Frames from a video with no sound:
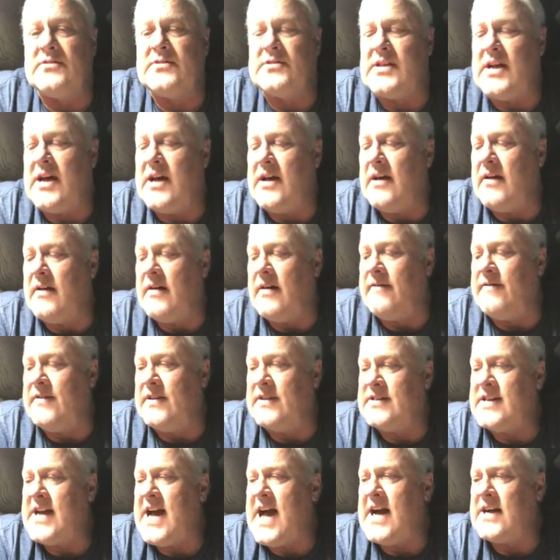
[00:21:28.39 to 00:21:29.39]
of the
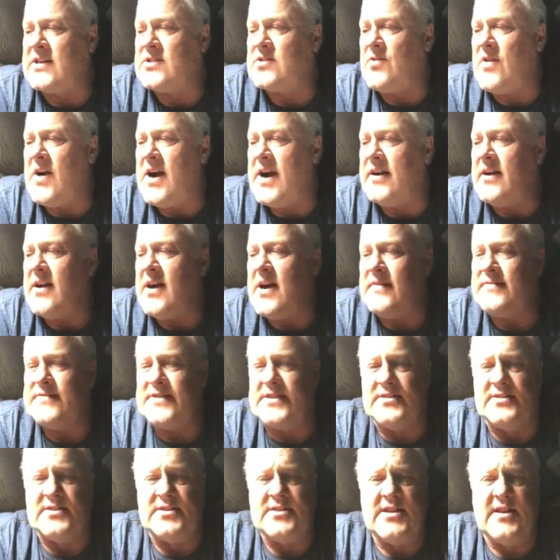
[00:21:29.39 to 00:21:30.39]
tax write-offs
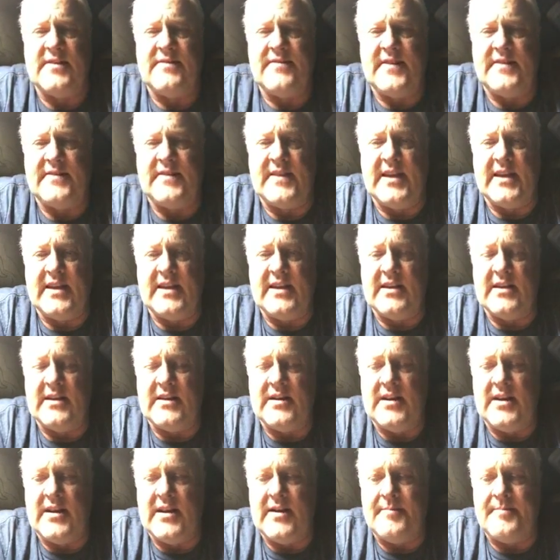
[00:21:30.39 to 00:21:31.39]
and stuff that they
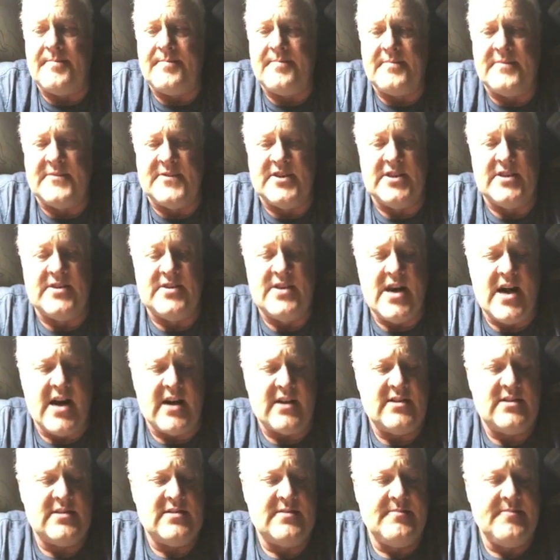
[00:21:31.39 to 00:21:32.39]
can deduct.